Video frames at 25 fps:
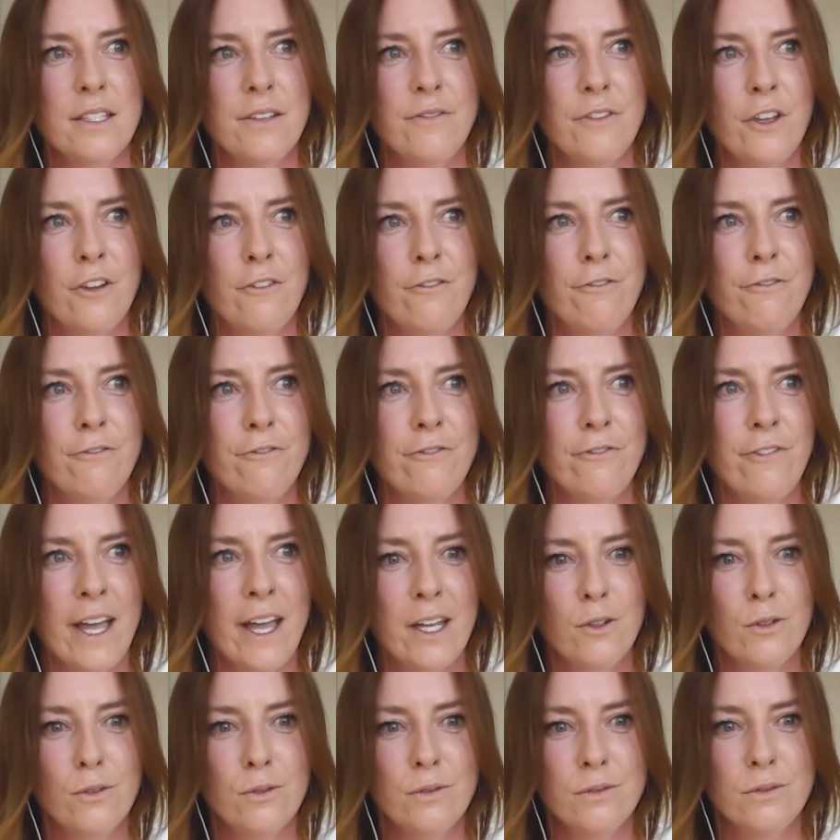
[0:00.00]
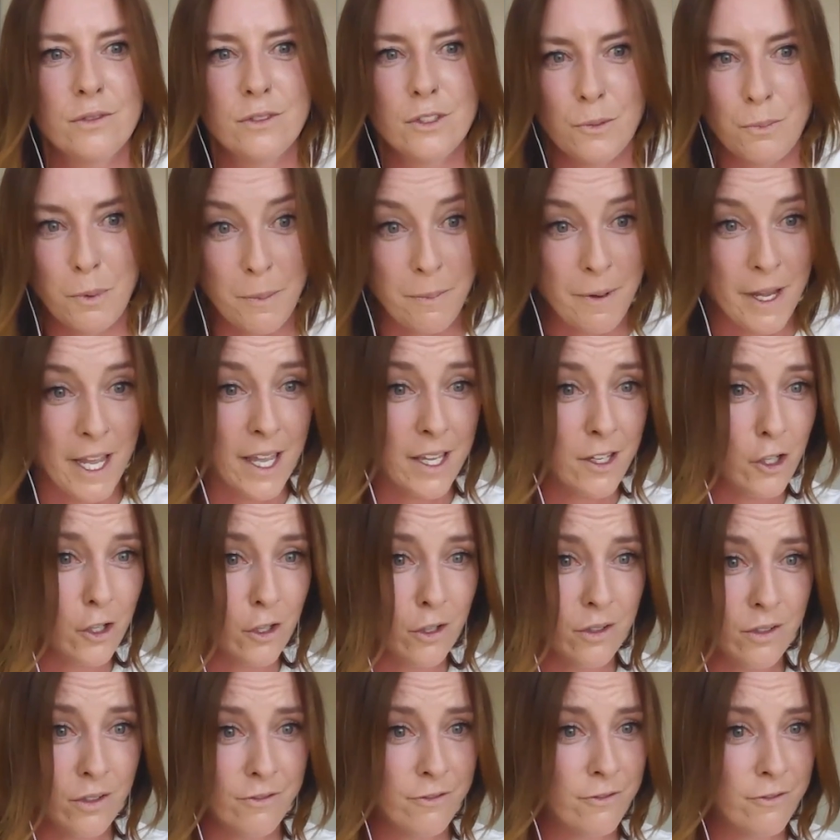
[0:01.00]
if you fail to prepare,
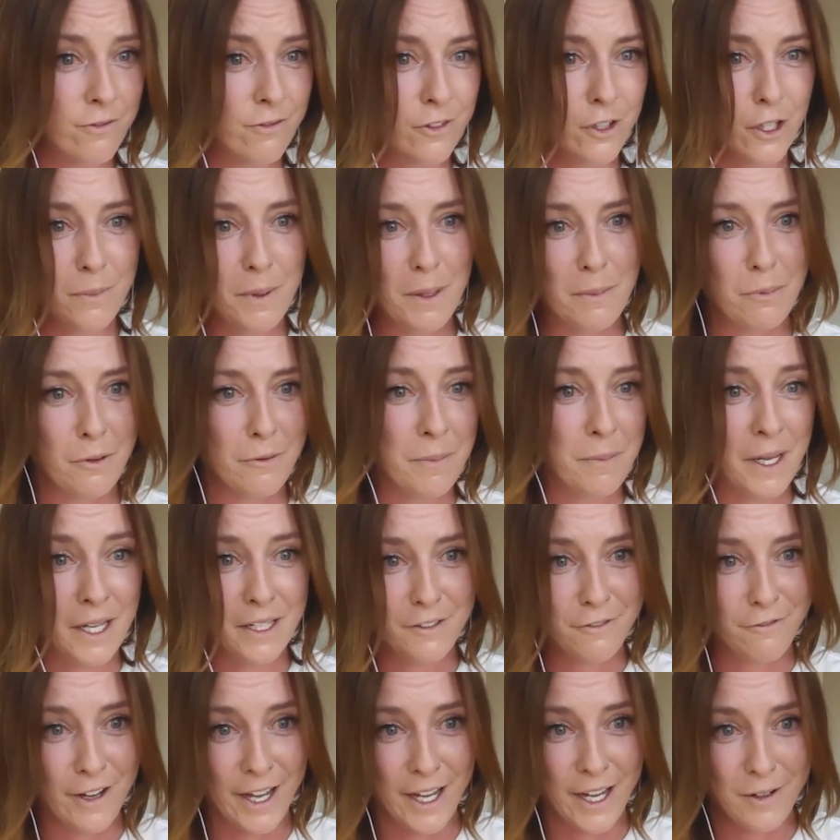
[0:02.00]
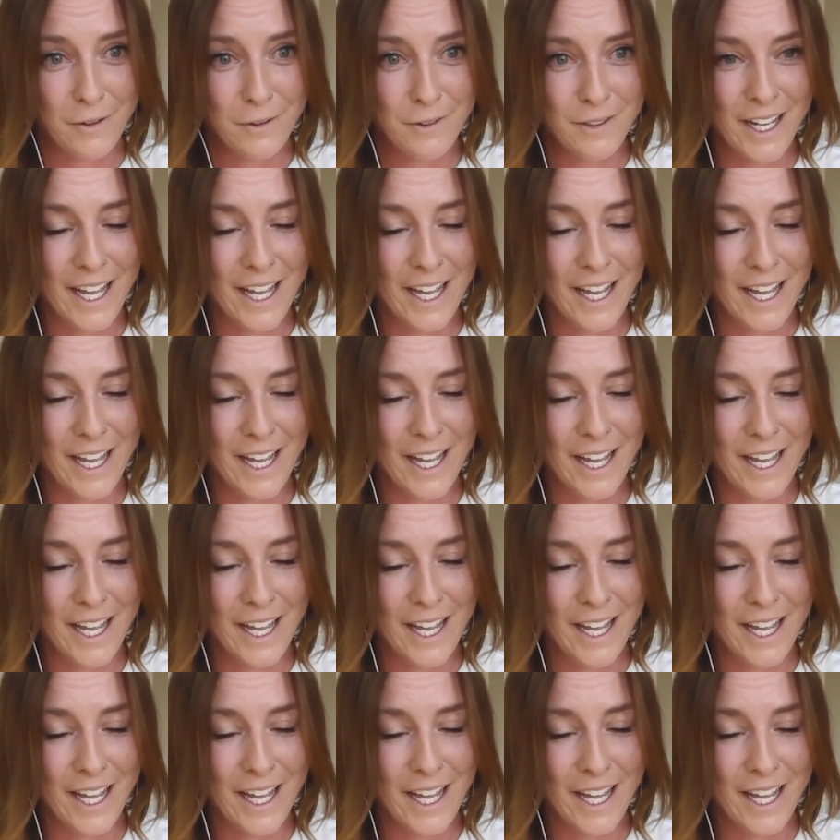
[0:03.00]
you've got to be prepared to fail.